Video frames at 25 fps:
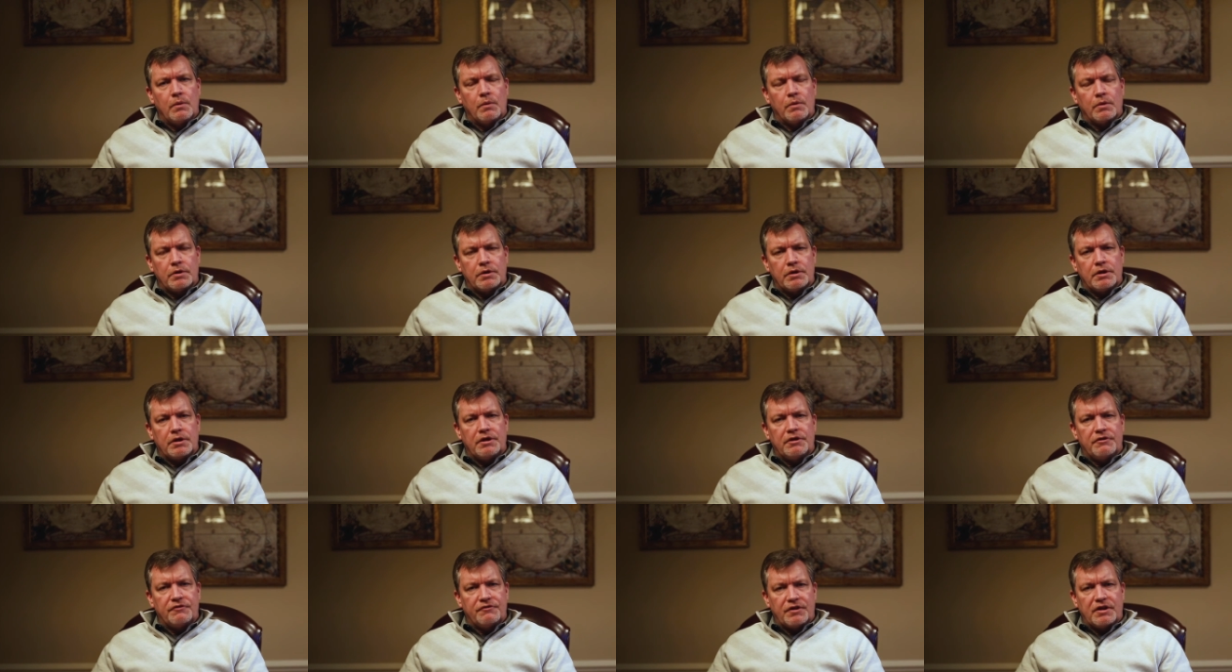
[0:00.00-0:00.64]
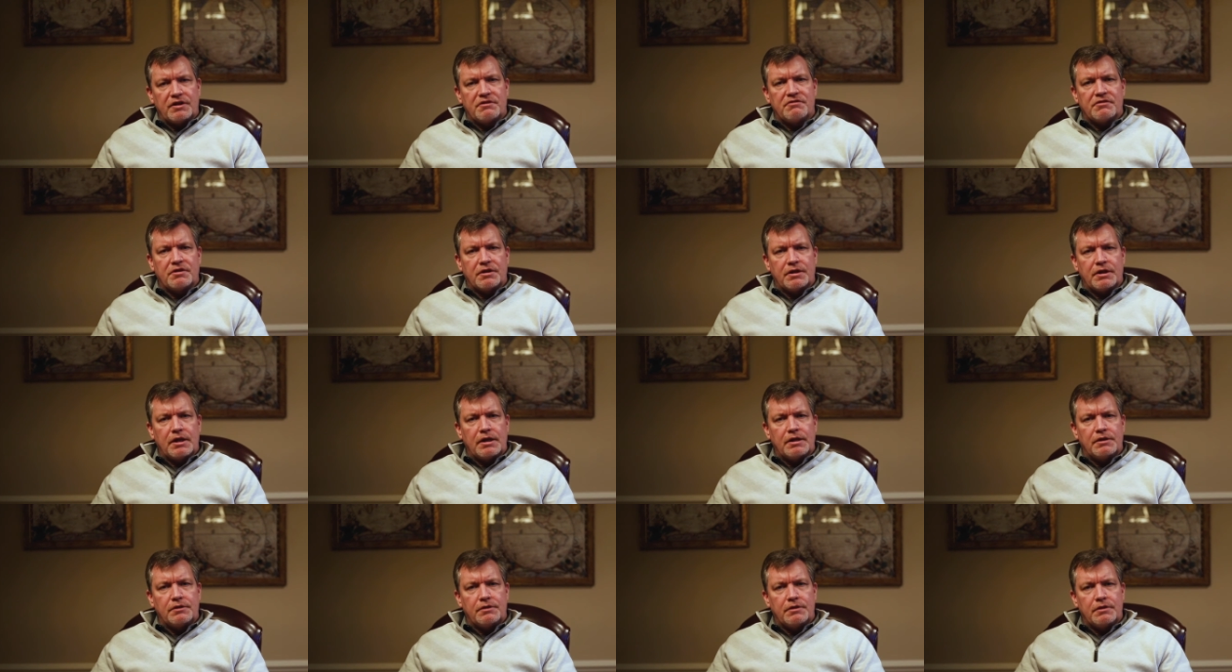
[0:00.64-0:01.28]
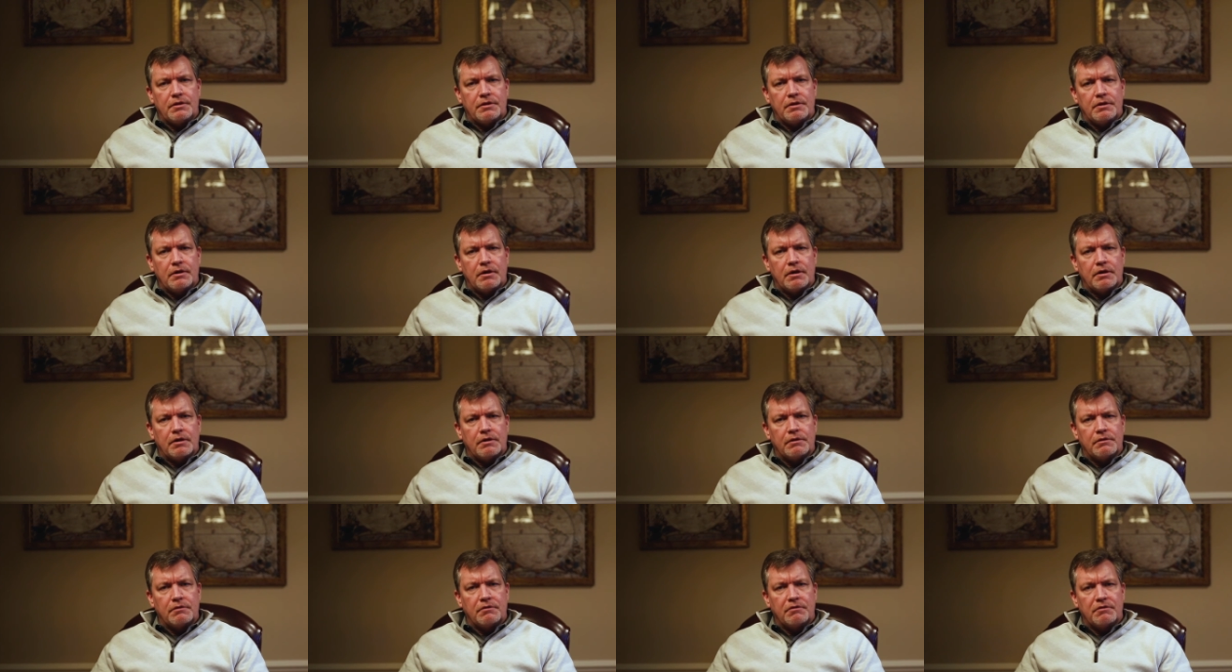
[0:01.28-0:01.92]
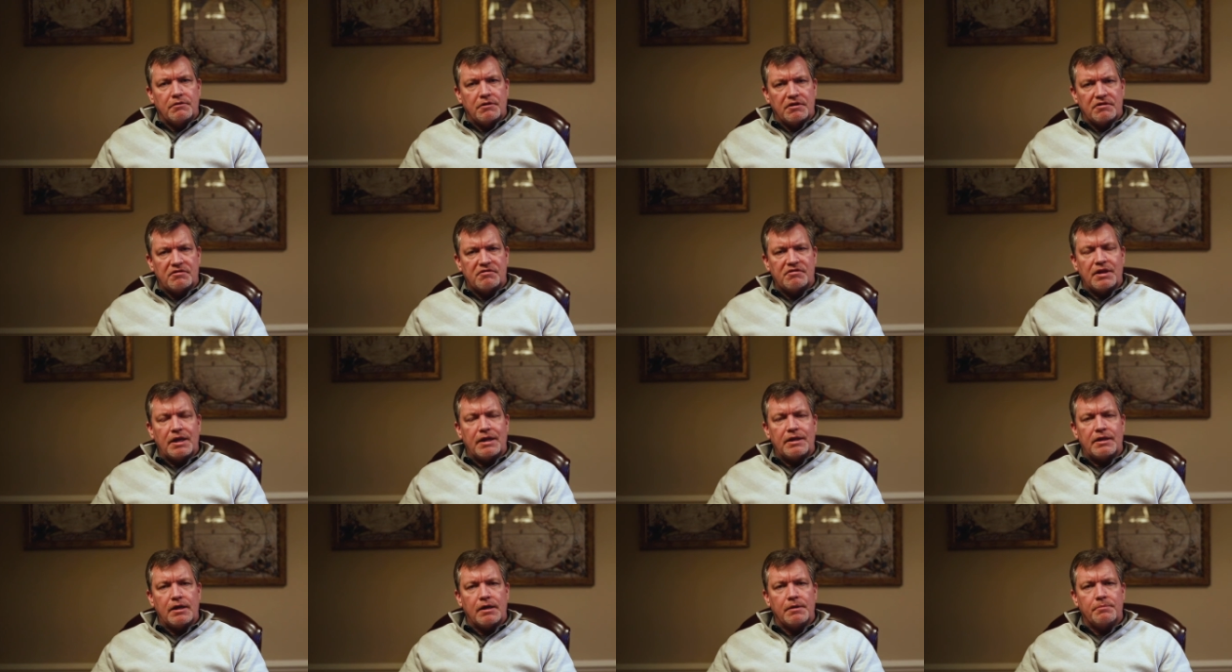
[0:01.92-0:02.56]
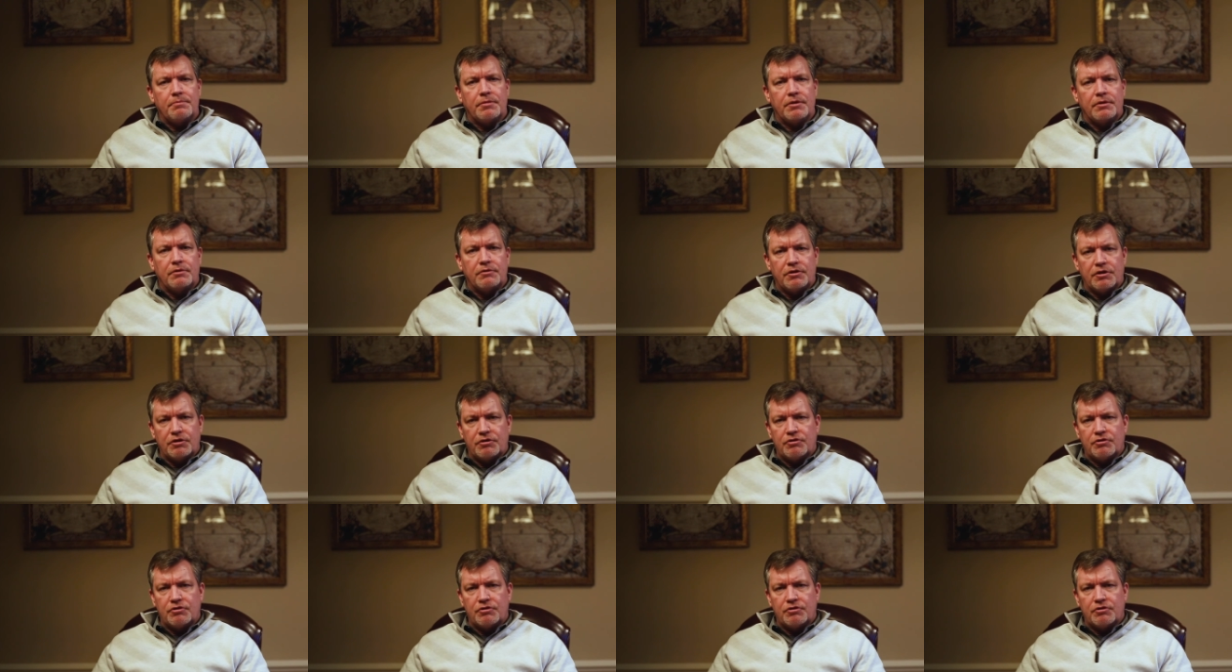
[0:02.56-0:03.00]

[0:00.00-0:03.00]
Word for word: we're going to investigate the, uh, the setup,